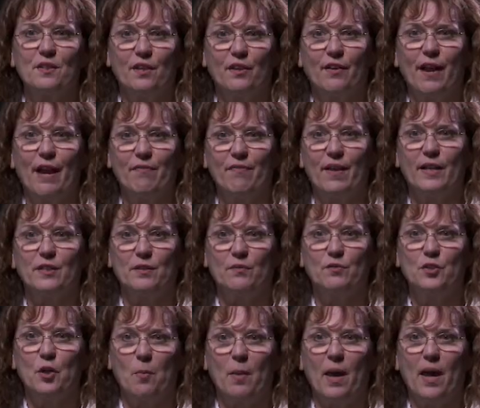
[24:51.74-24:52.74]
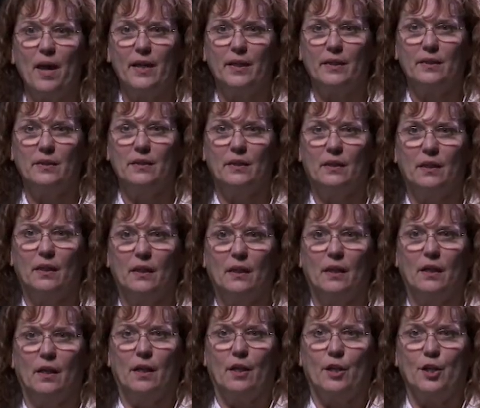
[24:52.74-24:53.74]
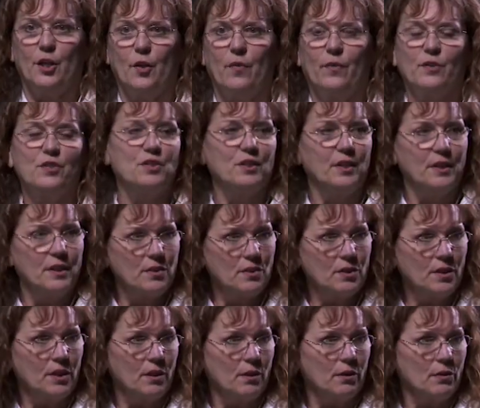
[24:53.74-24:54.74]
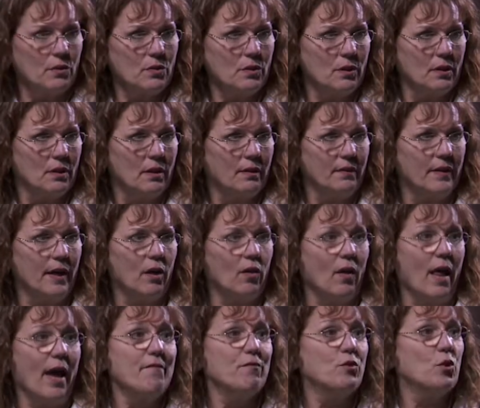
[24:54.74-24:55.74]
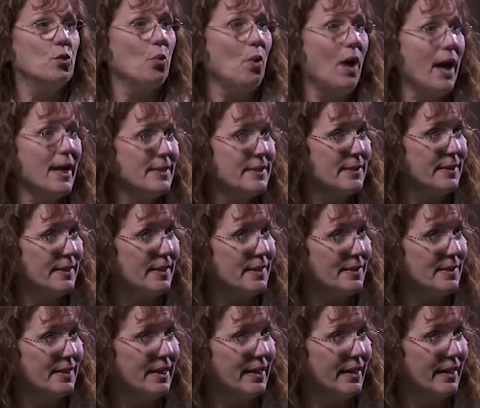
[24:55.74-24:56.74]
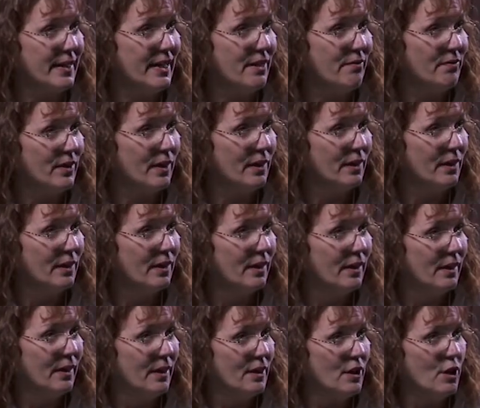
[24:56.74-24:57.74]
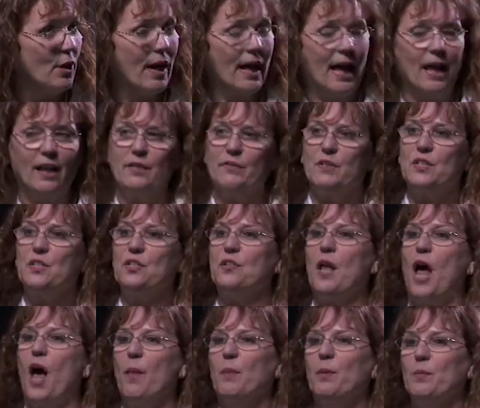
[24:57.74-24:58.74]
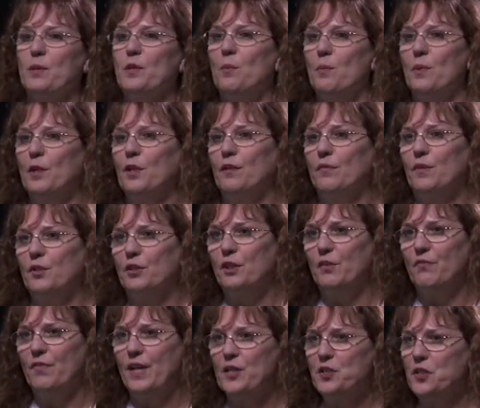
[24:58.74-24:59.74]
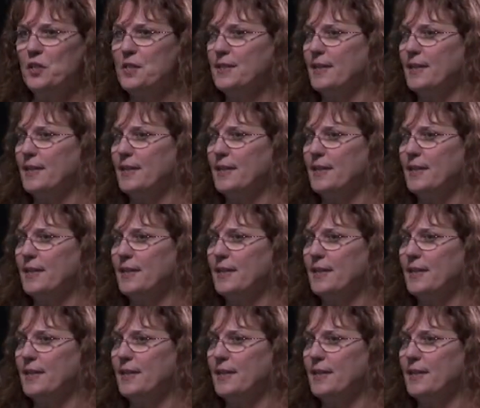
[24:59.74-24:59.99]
of their affective domain. Their study skills, their life crises even. You know, I'll even stop them in the middle of their confession and